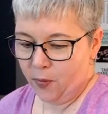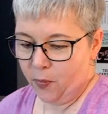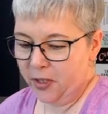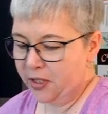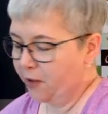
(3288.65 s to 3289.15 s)

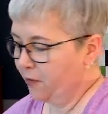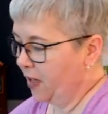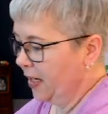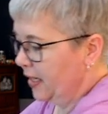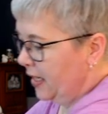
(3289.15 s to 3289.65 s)
Once our
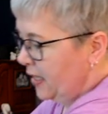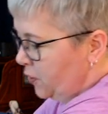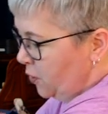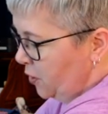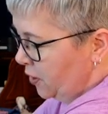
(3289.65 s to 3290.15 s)
flying
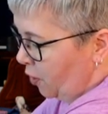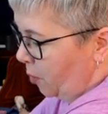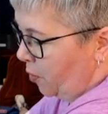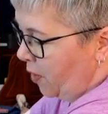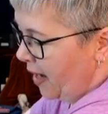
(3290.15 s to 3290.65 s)
geese units are
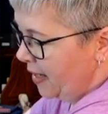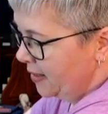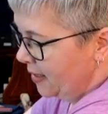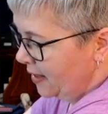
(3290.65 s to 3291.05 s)
pressed,